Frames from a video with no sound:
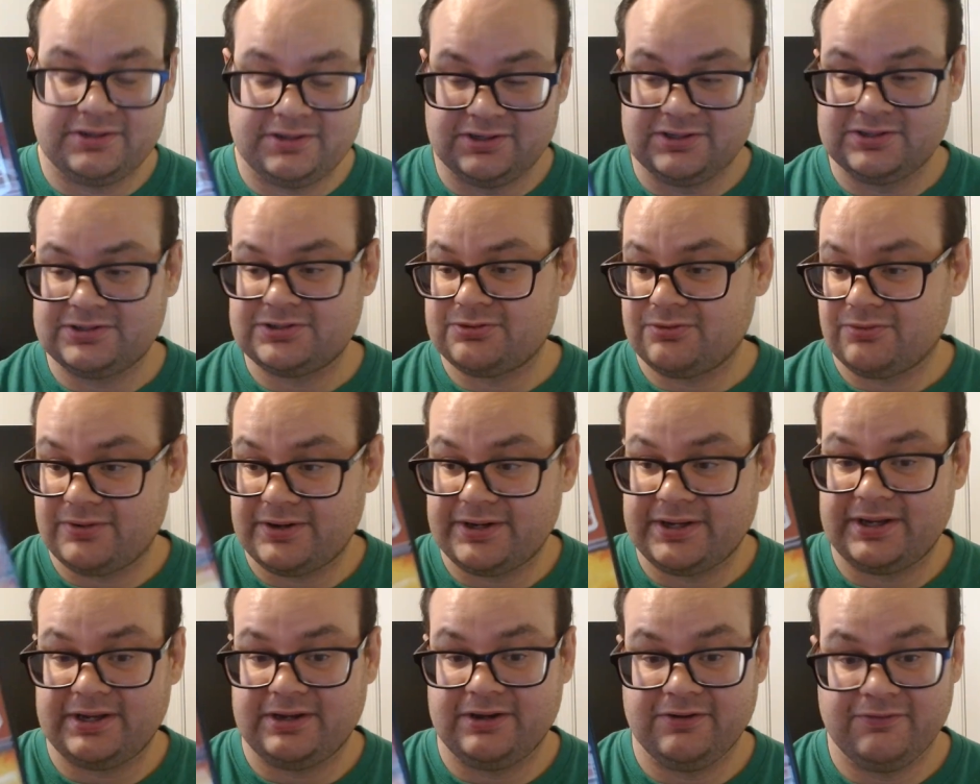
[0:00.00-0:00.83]
Good
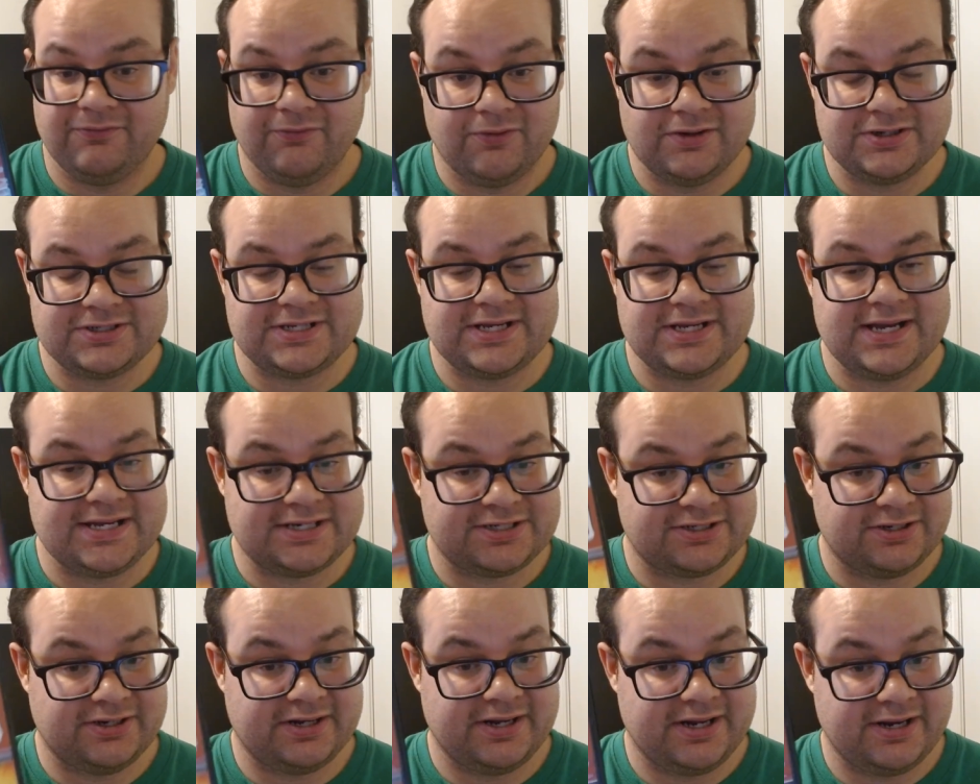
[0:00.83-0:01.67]
story, good voice
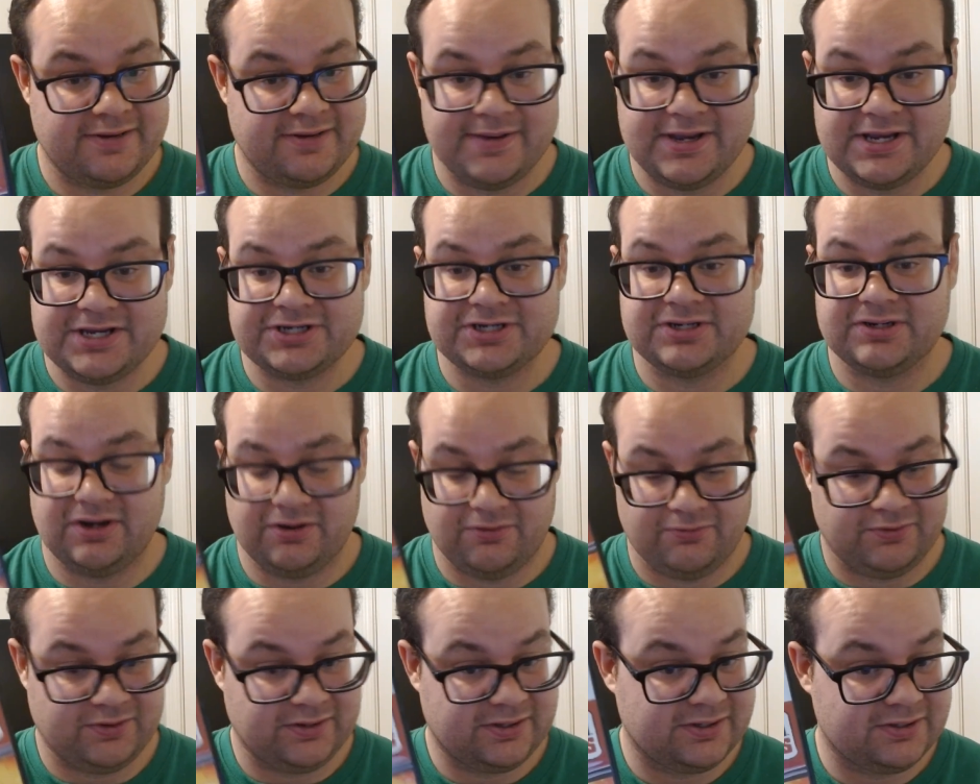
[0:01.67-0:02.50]
cast, good animation,
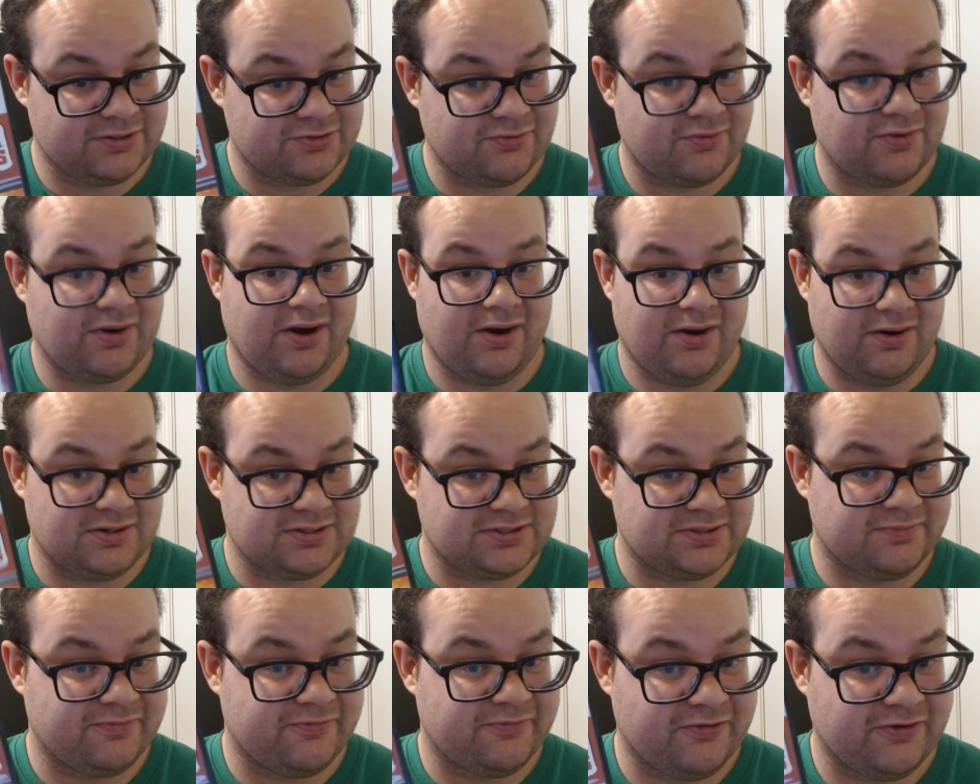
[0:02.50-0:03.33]
a really good story,
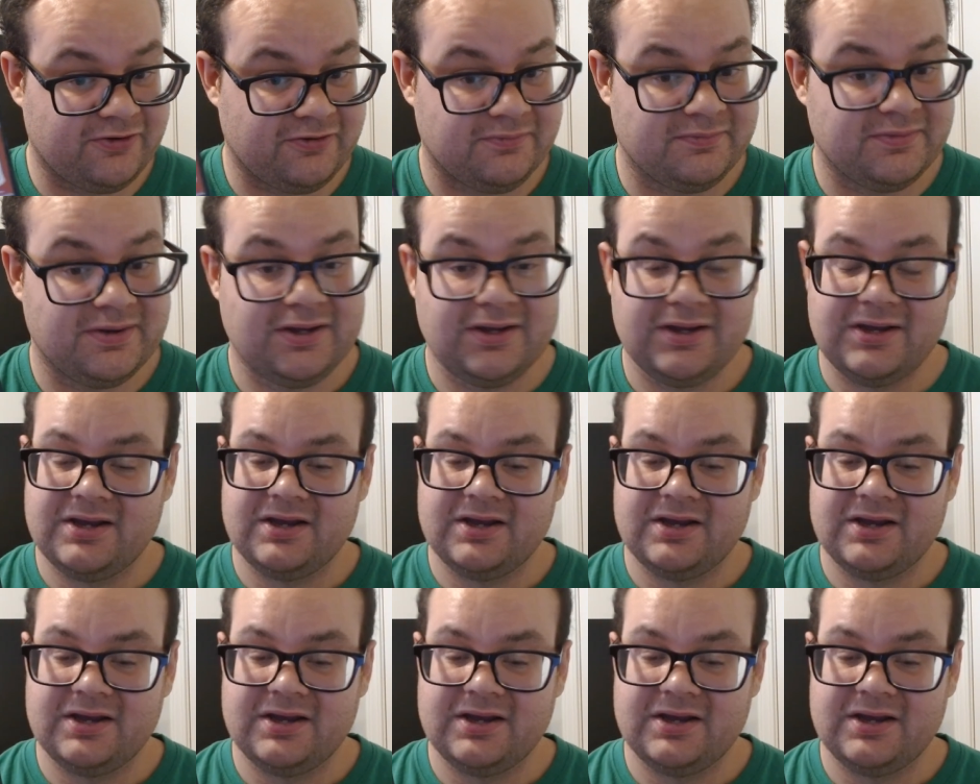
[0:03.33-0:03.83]
awesome film,